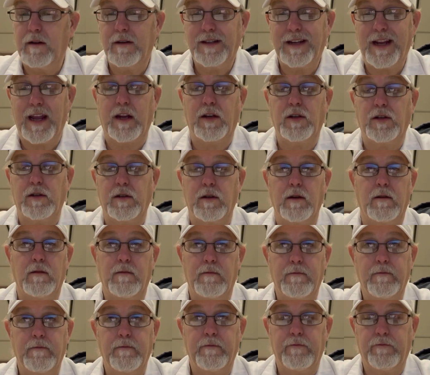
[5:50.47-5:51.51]
texture
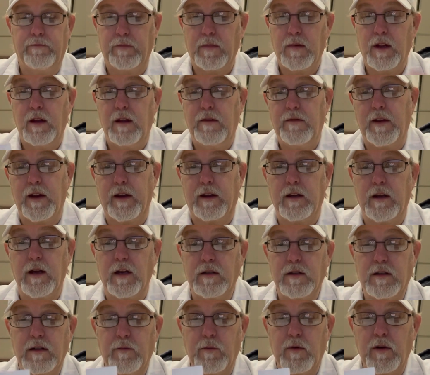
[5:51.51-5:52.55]
that
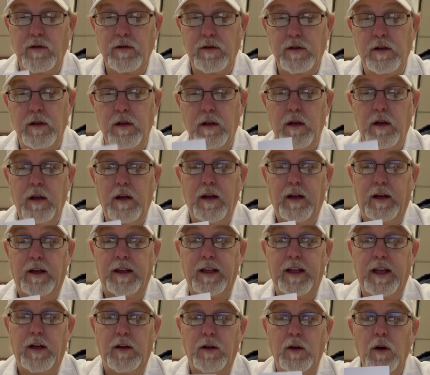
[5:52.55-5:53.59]
customers
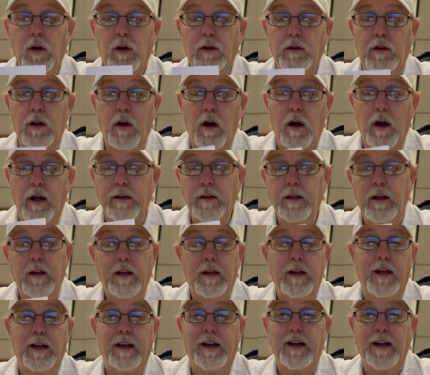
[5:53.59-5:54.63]
get hooked on
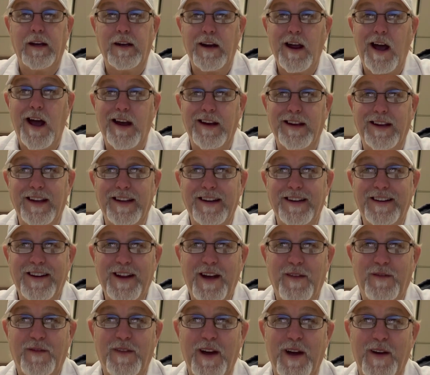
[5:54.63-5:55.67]
and cannot get
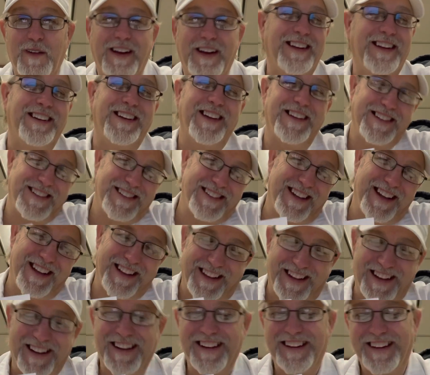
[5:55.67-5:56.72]
enough of. it does say
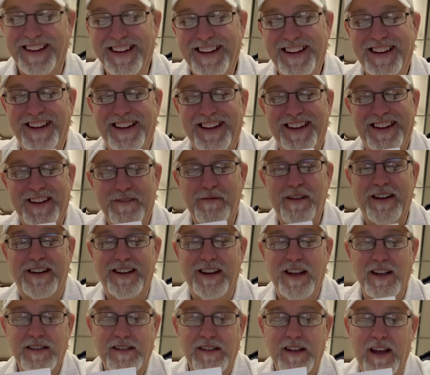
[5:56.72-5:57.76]
that. But it
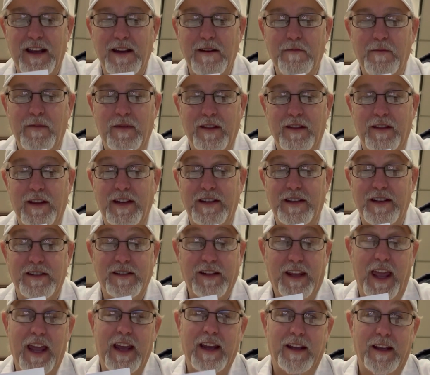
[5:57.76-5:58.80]
does say they just
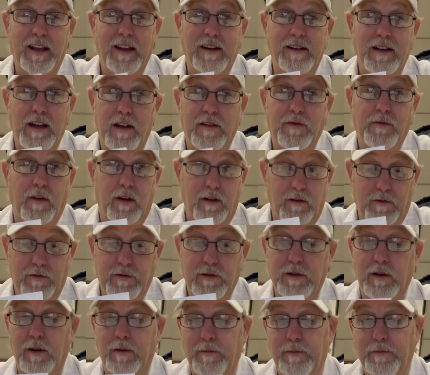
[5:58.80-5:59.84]
can't get enough of,
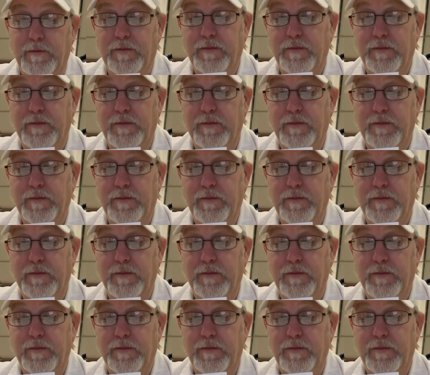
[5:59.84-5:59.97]
so.